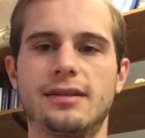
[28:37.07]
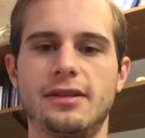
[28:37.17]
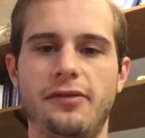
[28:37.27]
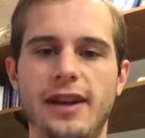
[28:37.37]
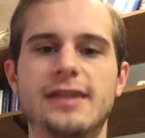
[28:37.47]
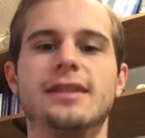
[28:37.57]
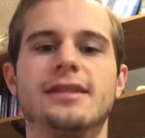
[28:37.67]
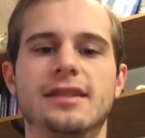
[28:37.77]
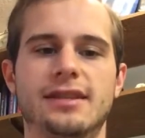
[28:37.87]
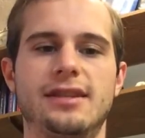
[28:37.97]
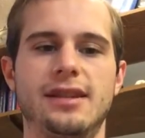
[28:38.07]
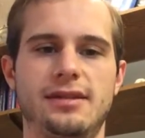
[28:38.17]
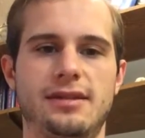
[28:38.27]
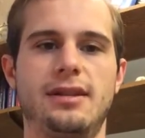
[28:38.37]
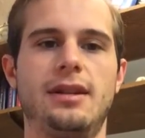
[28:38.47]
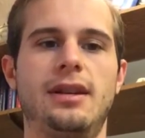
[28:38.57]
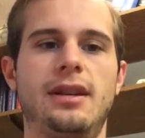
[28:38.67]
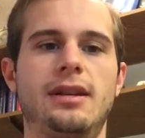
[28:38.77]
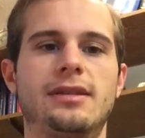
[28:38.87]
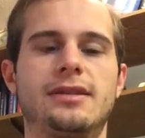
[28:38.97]
So facelessness is
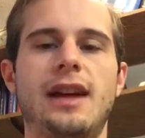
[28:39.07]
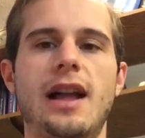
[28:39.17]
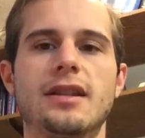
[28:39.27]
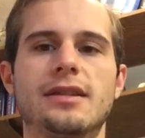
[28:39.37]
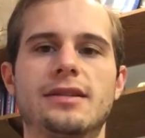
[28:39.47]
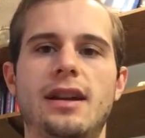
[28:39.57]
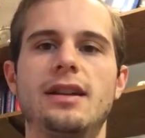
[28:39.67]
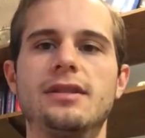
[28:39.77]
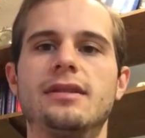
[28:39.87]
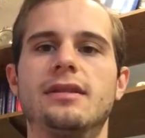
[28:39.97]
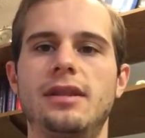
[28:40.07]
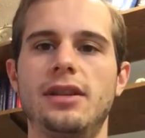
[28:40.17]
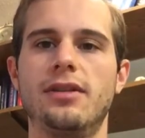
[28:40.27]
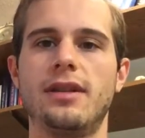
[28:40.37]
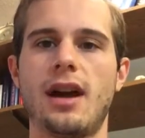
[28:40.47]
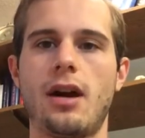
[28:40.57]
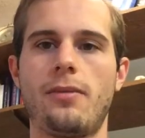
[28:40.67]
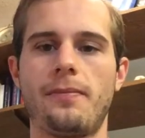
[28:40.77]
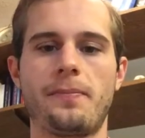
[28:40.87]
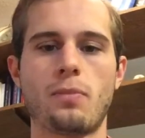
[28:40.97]
silence that is here and
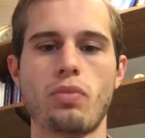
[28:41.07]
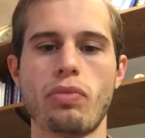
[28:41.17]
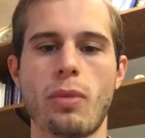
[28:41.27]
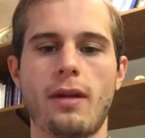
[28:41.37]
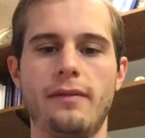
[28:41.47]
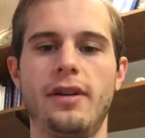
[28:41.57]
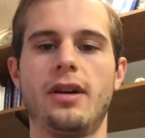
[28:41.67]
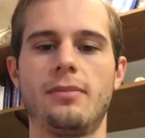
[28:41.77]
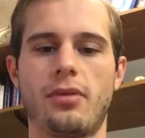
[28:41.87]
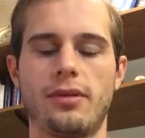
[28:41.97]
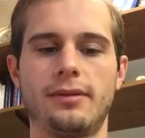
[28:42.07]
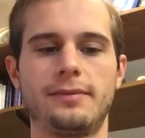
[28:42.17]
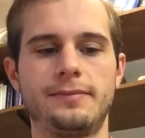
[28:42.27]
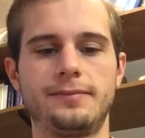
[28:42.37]
now. Very important.